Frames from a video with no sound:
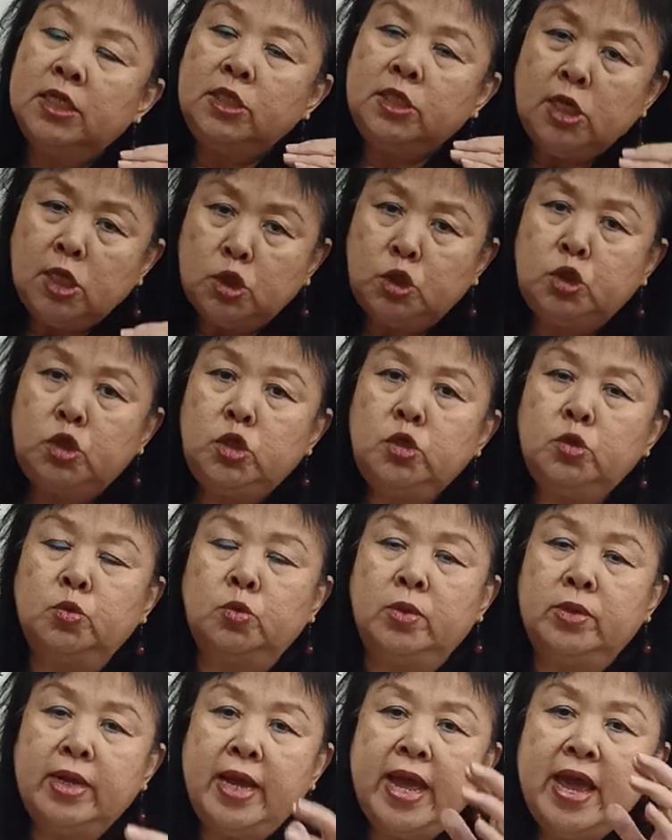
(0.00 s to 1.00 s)
teach
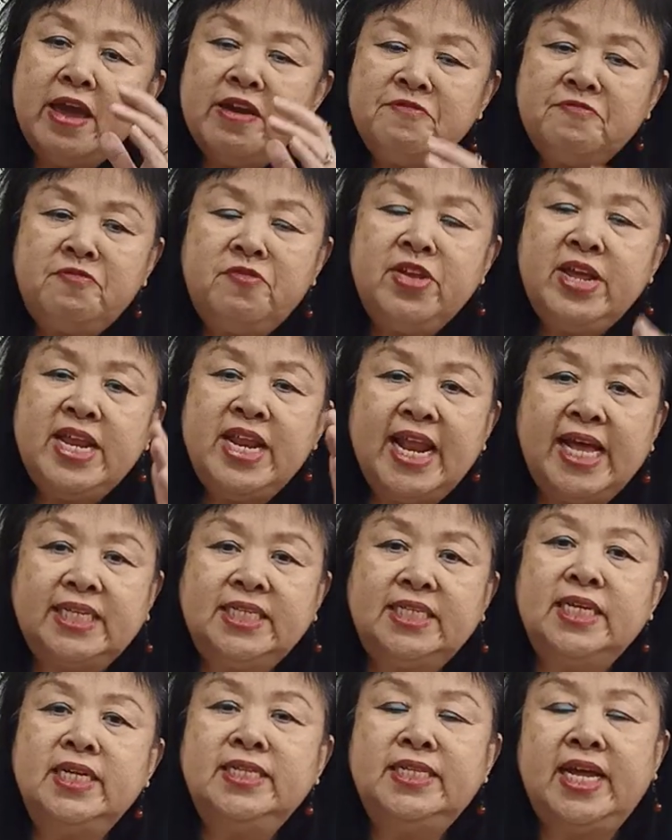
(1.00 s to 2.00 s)
you every
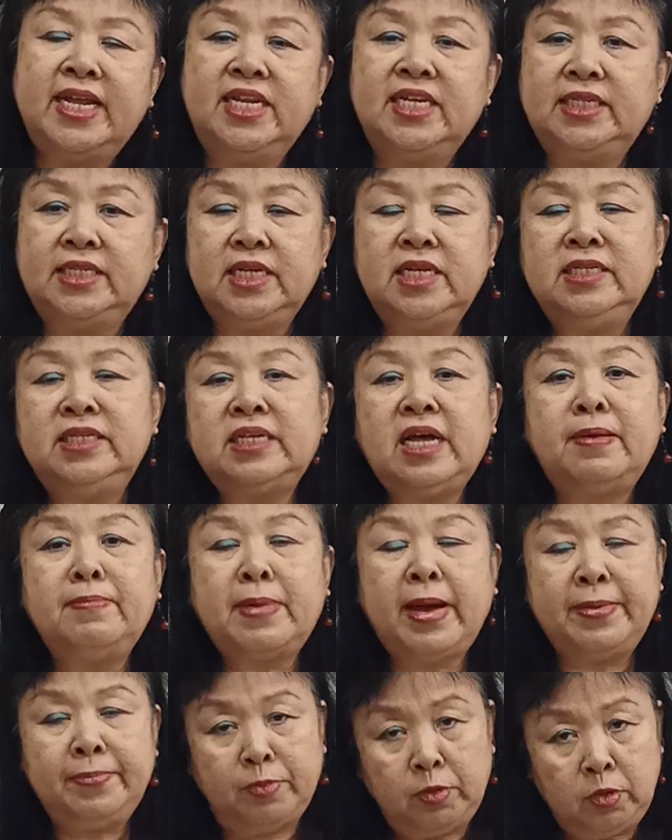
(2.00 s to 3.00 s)
lesson that is inside
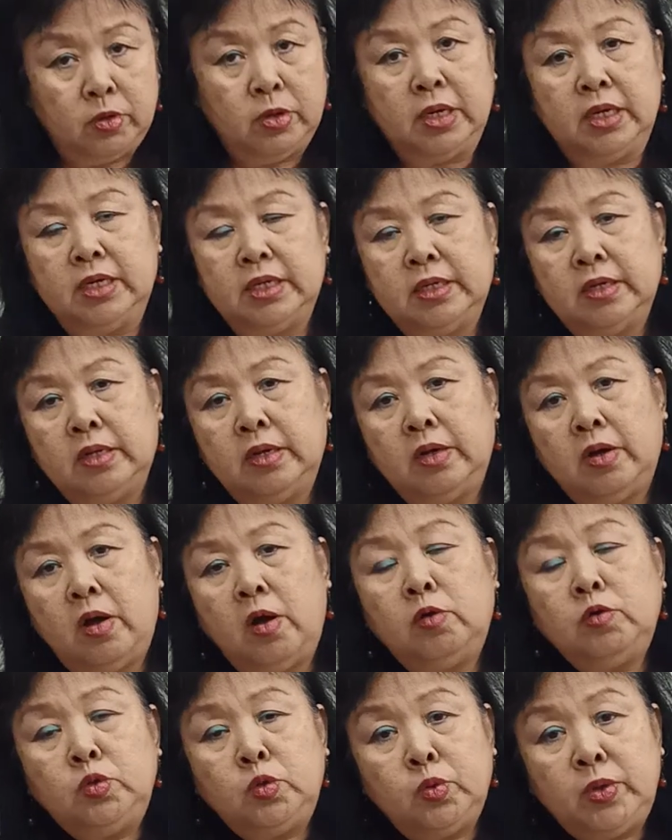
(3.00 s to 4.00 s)
my book.
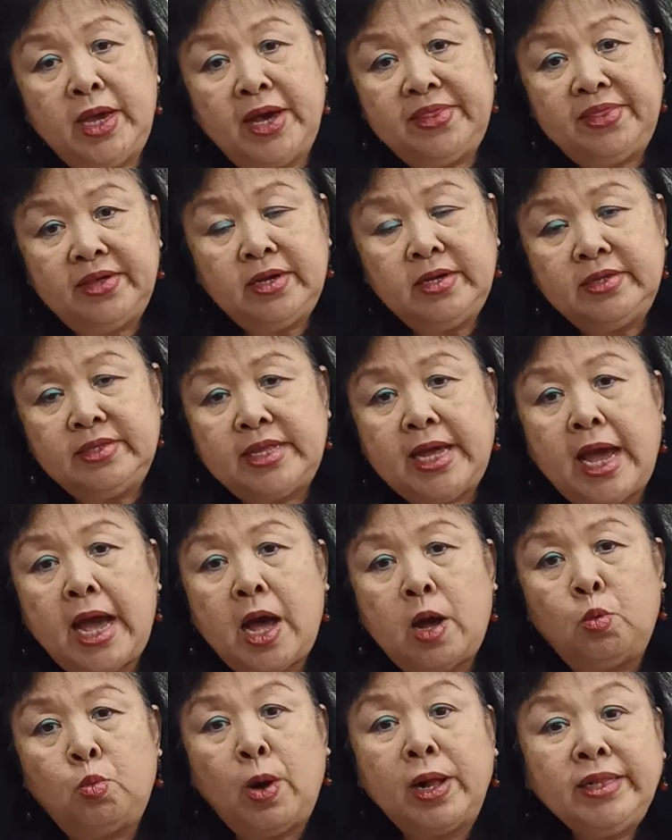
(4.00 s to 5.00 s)
Altogether, there
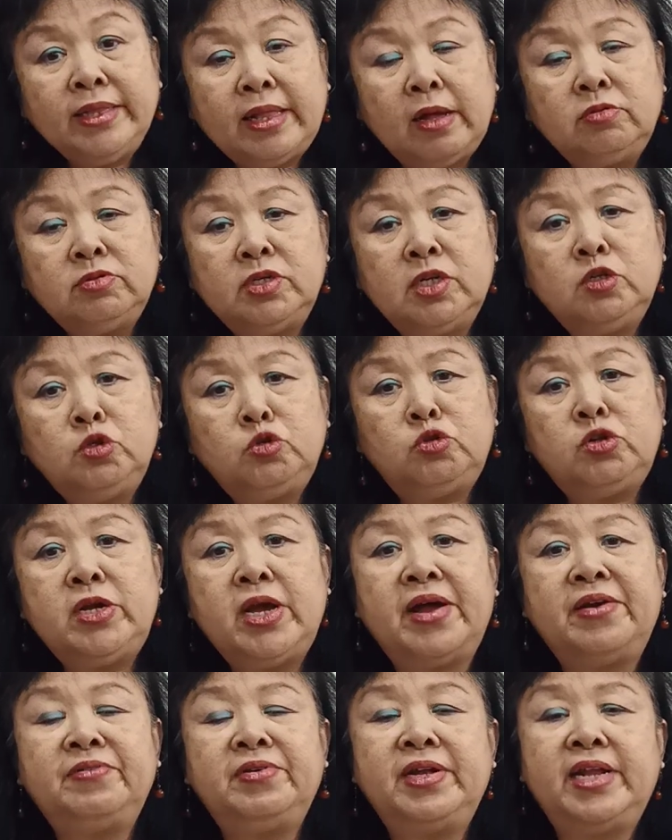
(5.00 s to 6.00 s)
are
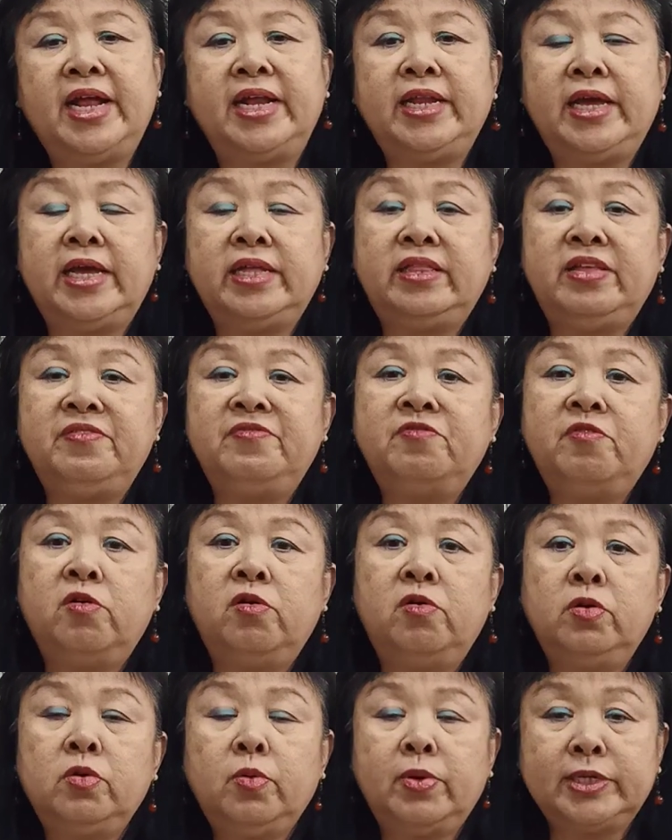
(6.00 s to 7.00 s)

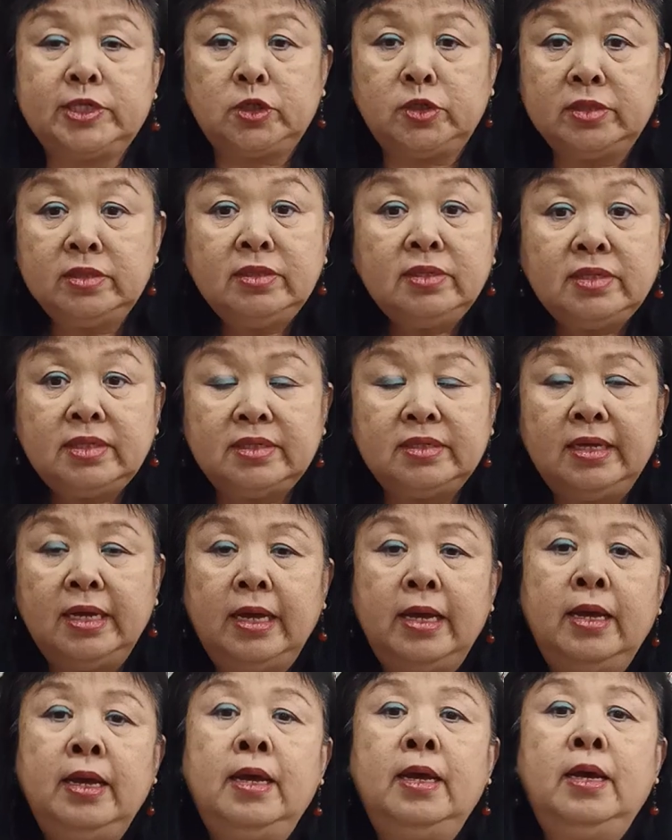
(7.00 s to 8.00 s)
1,384 questions,
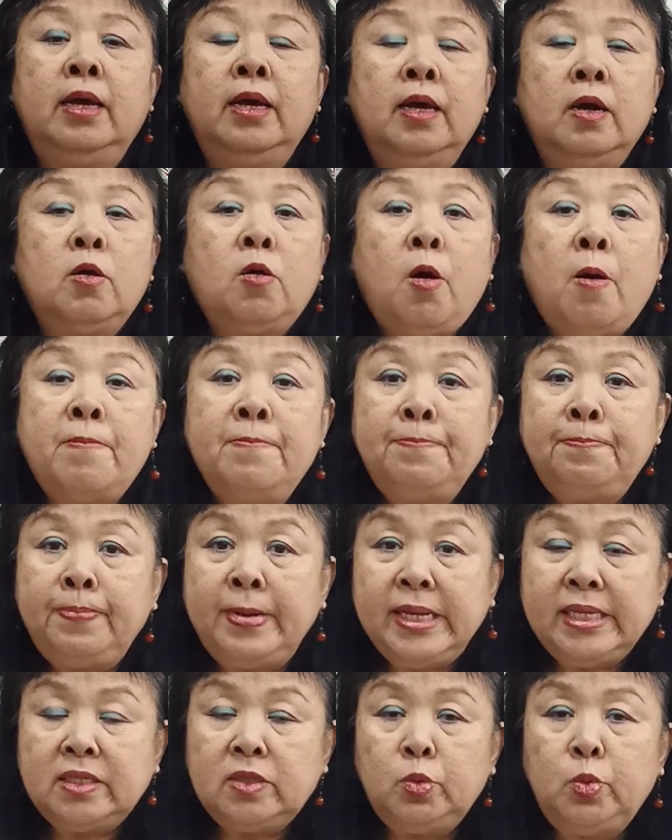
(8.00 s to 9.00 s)

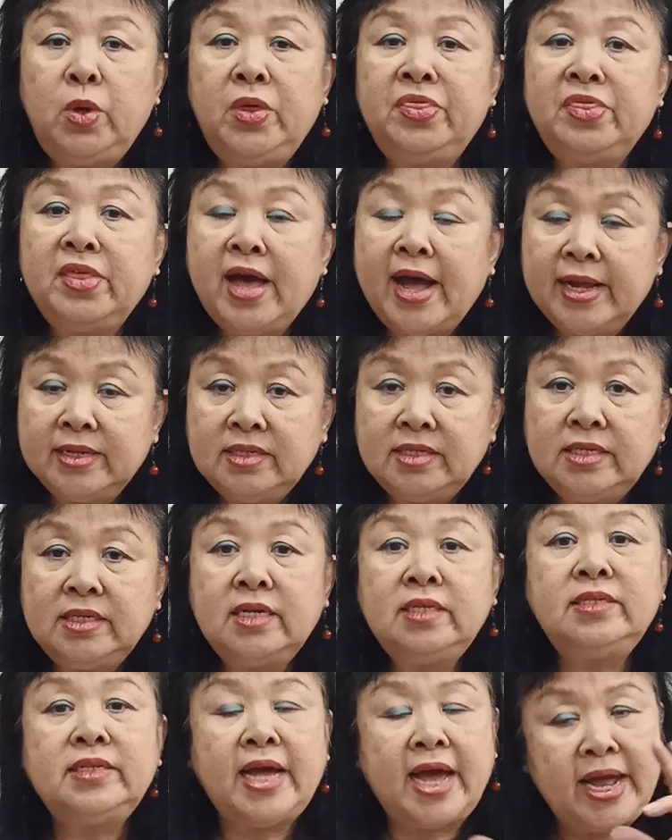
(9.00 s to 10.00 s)
complete with
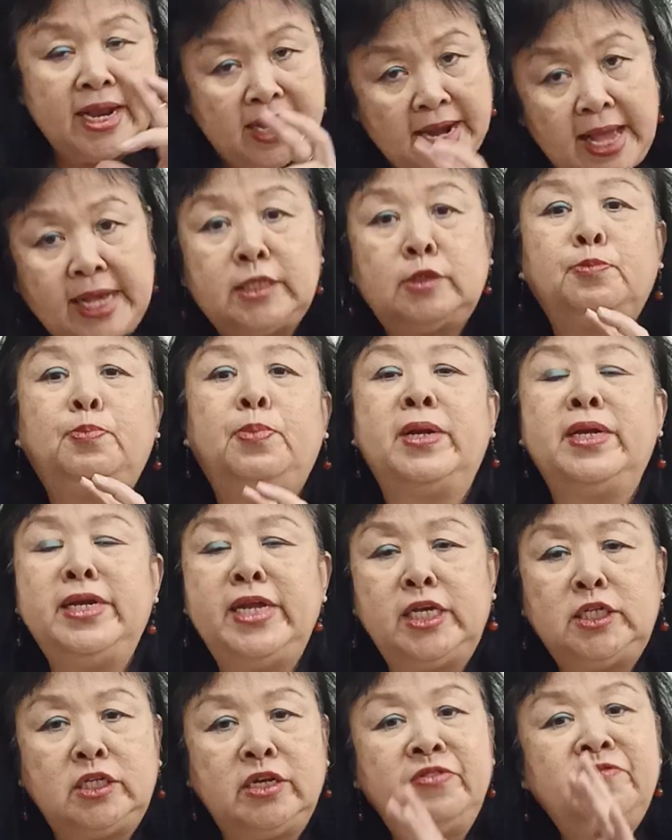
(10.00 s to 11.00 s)
answers and
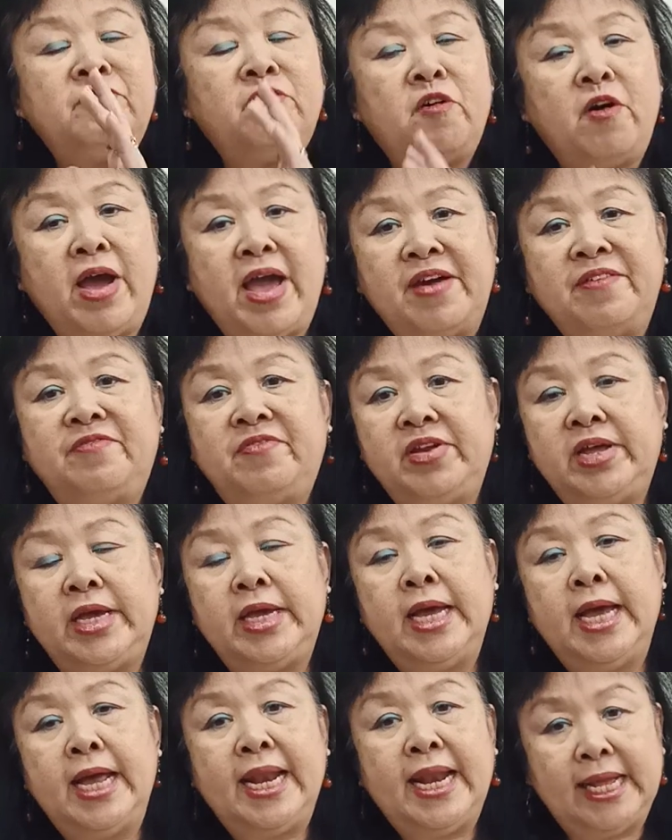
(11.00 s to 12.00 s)
explanation for
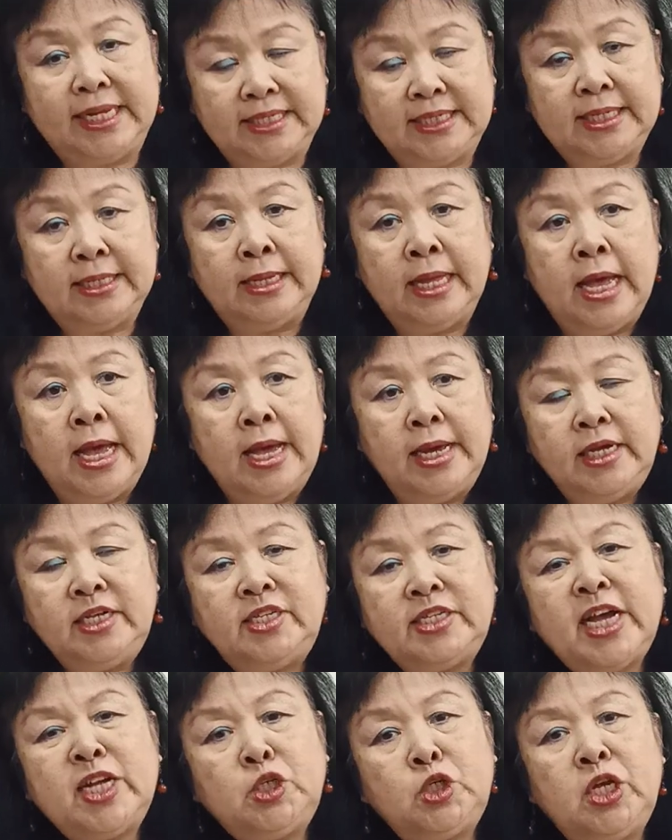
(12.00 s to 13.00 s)
every lesson.
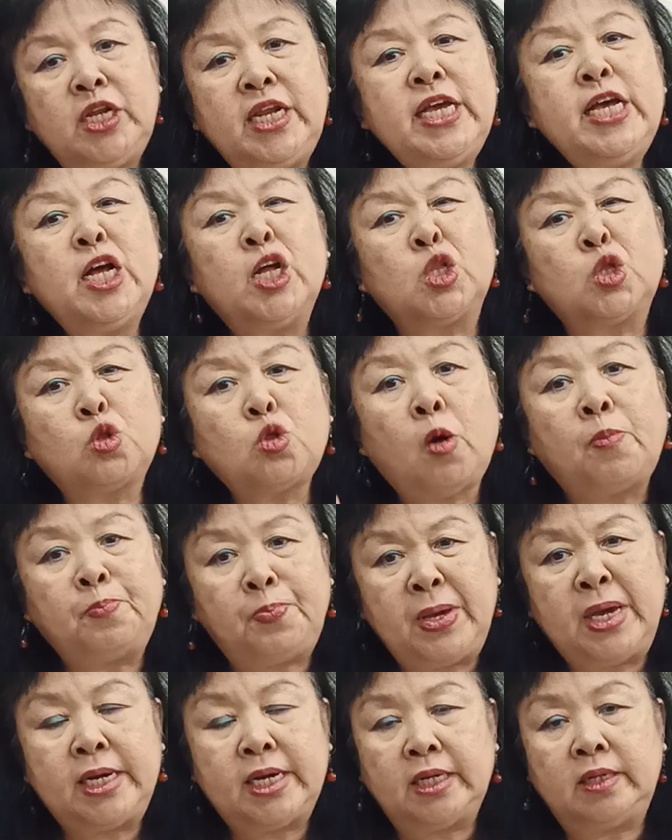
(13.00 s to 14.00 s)
It's actually a
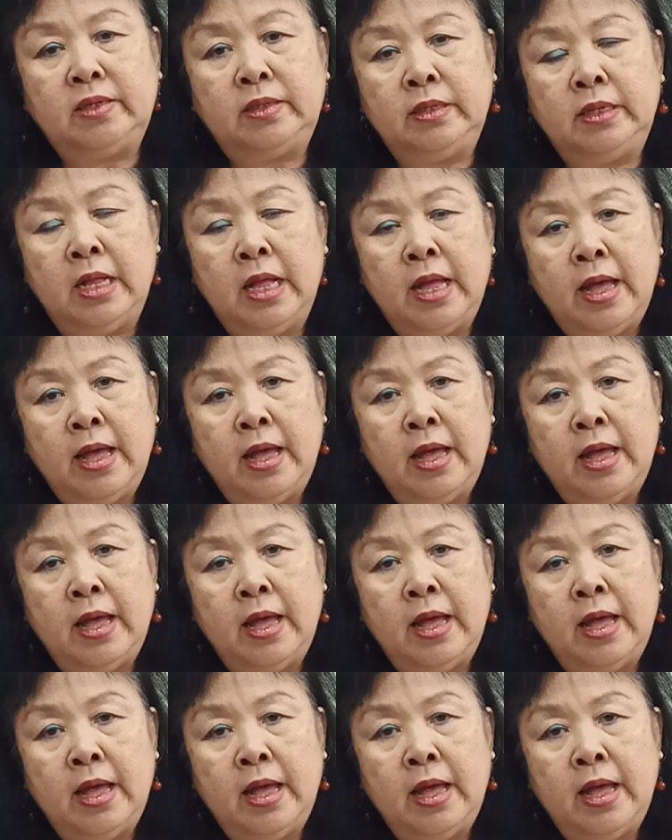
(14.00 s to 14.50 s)
topical